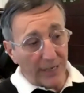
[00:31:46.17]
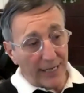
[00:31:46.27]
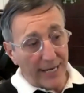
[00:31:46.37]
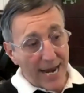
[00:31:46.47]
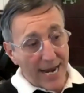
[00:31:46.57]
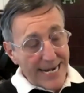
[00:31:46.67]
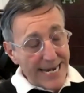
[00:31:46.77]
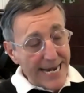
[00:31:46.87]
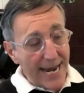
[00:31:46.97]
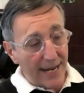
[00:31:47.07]

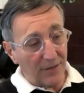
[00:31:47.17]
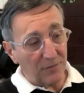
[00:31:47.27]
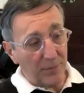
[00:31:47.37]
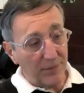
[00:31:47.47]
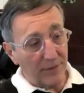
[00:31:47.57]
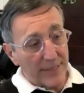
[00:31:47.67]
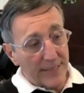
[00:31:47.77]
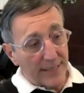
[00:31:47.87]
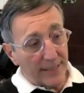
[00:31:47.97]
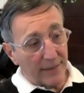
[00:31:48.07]
NIAID has been
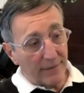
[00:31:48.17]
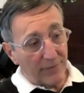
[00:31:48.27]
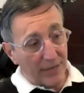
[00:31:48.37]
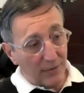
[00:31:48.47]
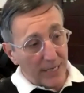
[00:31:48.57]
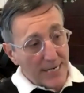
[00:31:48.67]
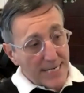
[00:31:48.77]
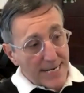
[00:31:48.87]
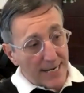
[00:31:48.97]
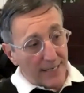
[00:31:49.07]
very